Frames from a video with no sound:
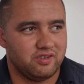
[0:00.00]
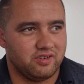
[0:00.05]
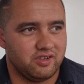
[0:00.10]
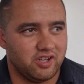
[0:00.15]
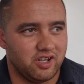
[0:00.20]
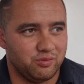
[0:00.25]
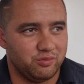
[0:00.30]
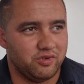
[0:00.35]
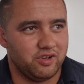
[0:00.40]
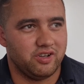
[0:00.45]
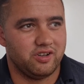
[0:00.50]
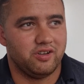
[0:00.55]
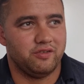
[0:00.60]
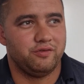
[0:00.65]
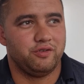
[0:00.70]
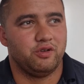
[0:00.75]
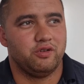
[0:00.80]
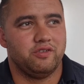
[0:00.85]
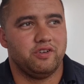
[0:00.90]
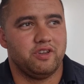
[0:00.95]
and a
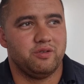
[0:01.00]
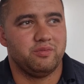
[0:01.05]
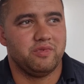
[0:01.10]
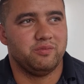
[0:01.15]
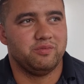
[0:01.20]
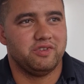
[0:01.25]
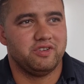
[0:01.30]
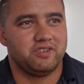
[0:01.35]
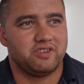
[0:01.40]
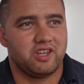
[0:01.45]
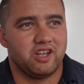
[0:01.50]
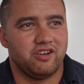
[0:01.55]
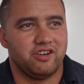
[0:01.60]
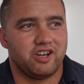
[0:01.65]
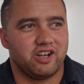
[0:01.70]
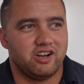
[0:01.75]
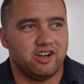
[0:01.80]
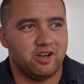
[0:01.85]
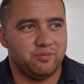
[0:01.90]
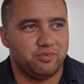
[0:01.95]
few other members carrying our
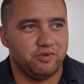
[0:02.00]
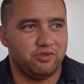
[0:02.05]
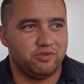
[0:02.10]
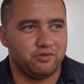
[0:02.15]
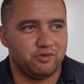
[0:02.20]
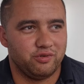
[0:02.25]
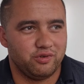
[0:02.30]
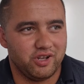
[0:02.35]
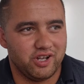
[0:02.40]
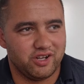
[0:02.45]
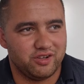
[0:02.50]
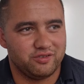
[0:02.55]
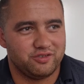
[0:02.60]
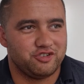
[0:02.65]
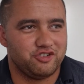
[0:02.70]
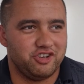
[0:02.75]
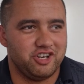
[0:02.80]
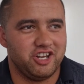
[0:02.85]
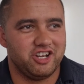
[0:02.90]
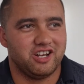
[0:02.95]
hapi through our
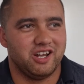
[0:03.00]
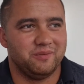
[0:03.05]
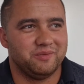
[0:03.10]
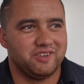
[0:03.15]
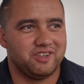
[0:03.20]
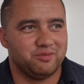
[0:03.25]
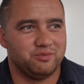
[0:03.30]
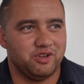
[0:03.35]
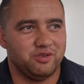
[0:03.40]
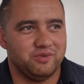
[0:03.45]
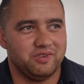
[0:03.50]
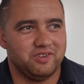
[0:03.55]
treaty claims at the moment.